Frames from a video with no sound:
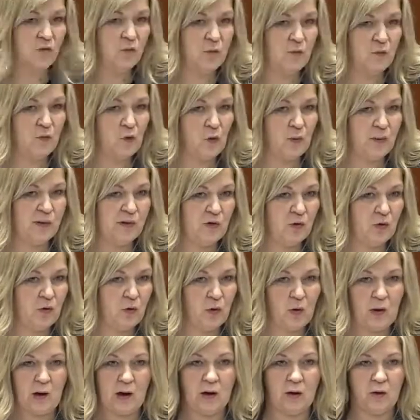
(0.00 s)
continue before we
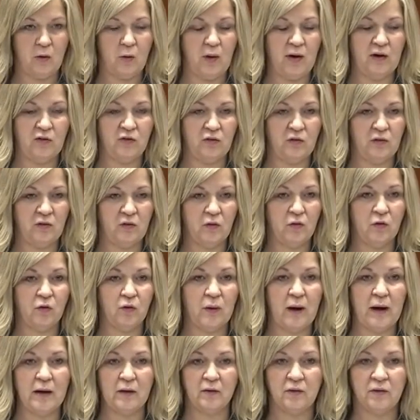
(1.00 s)
do questions,
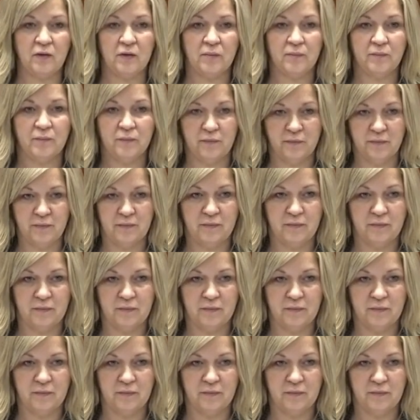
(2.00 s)
correct?